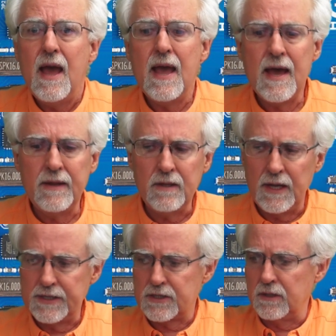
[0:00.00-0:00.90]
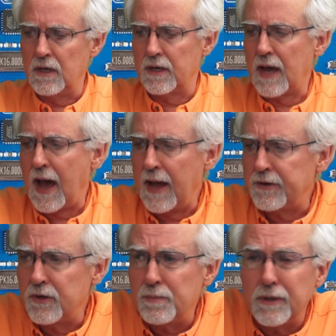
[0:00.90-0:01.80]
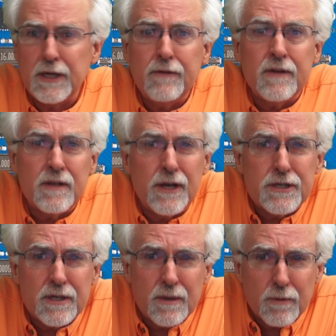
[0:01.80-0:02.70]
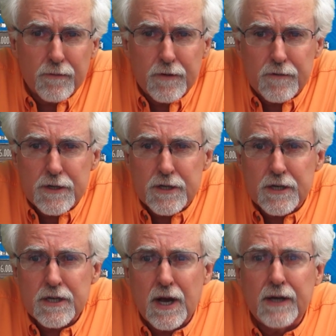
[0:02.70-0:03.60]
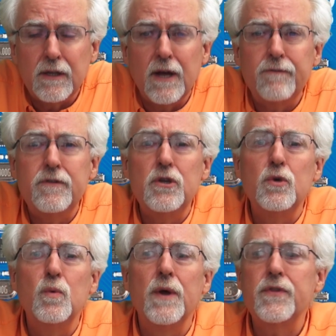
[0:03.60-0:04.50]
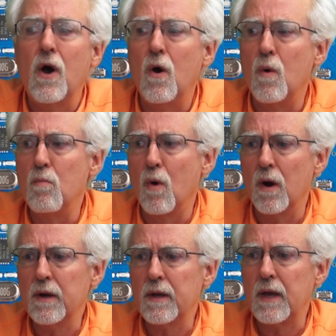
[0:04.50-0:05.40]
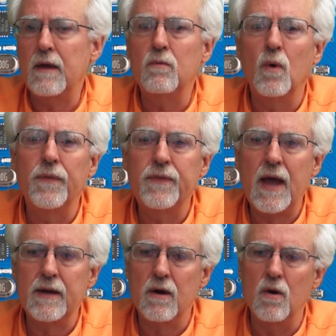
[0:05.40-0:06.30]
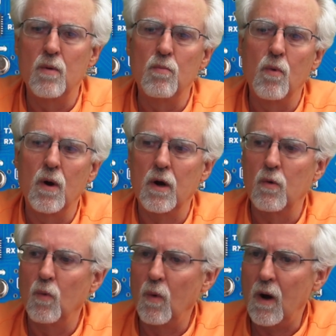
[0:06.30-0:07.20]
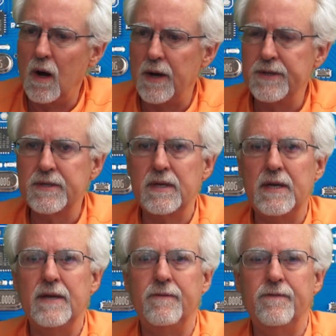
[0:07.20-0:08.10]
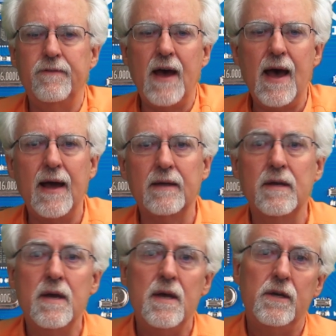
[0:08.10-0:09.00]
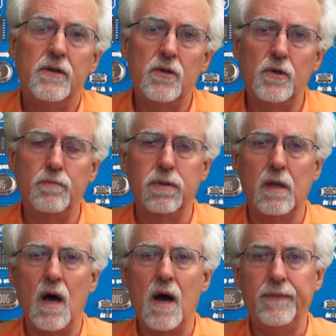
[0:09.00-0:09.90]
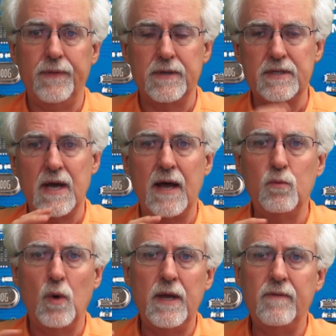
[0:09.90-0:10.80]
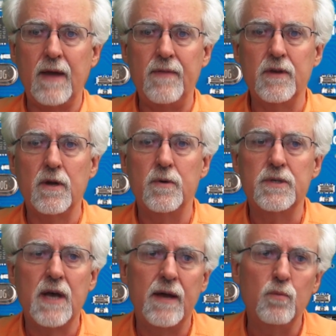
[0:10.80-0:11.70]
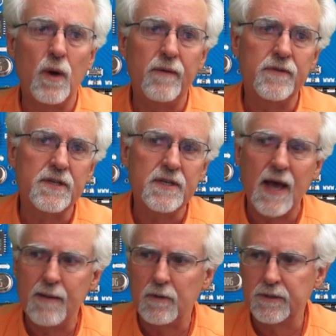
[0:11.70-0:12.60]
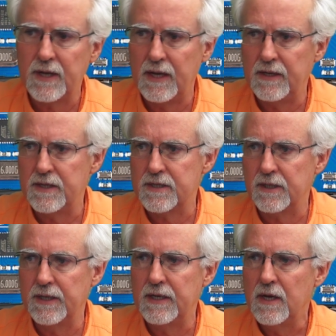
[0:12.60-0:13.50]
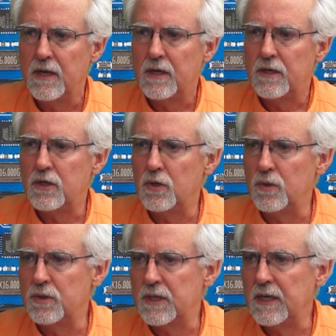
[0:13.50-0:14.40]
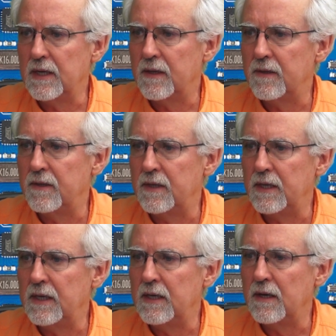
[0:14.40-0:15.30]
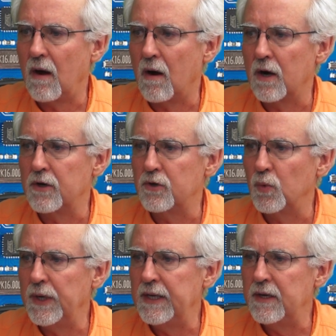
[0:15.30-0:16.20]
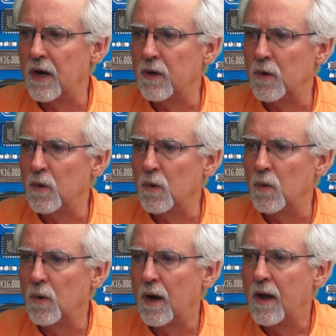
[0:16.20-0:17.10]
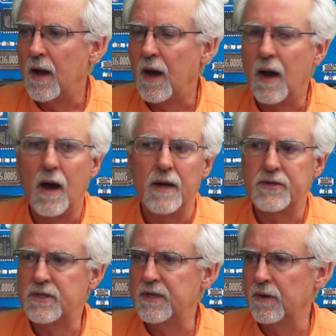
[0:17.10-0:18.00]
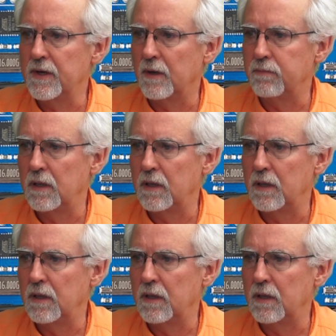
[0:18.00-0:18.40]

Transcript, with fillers: and let's look. I do believe in lesson number 56, I had left you with homework and what that homework was, in fact, to plot the sine wave and the cosine wave simultaneously using the Arduino uh, serial